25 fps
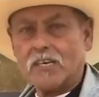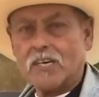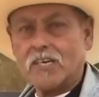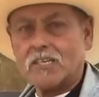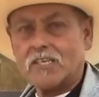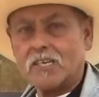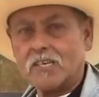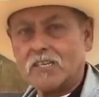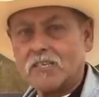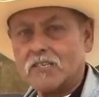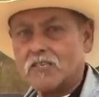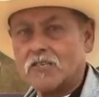I
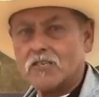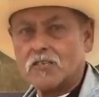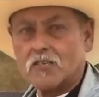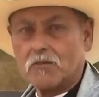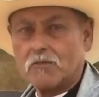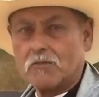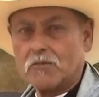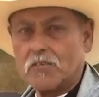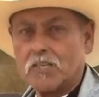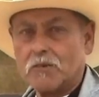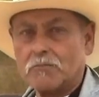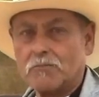think this is
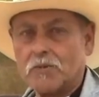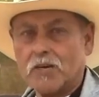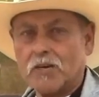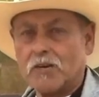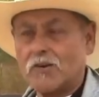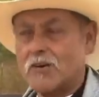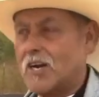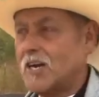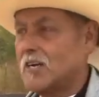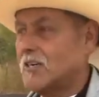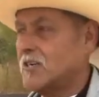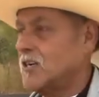the, the
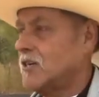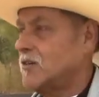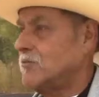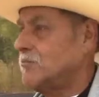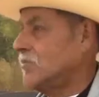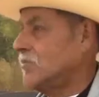bigger outcome,